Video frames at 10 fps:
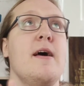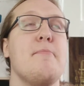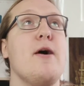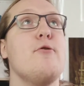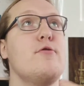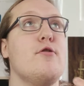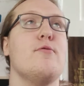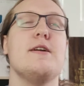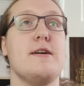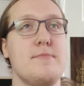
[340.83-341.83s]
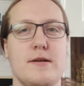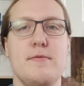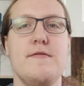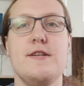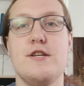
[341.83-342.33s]
whole goal when it comes to
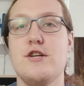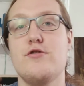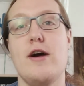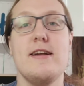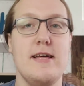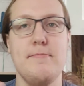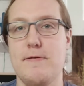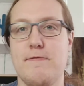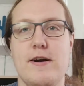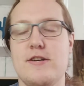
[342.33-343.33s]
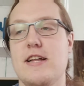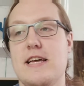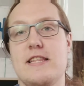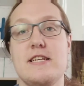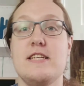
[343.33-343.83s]
movies is just try to keep it fresh.
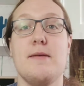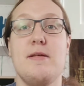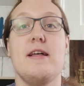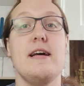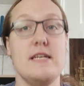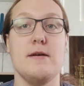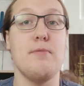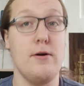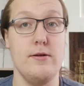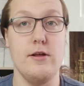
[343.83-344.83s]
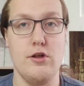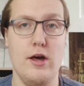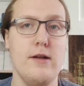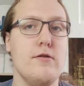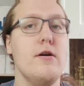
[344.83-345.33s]
Like, this is something that is a part of the
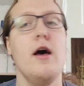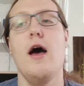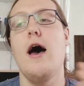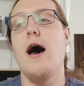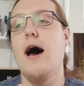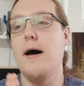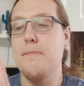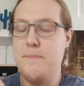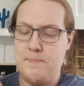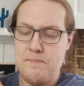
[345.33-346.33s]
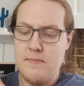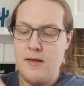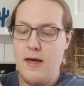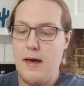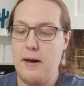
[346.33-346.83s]
channel. And
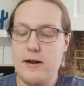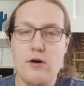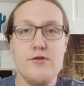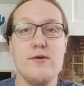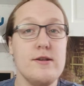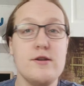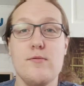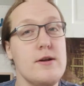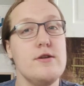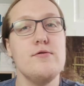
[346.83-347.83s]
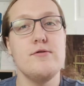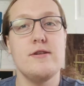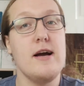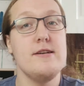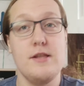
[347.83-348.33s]
also, I still want to do those
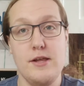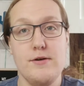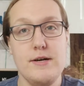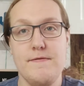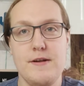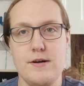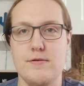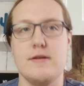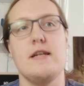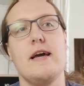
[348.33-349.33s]
kinds of theory videos.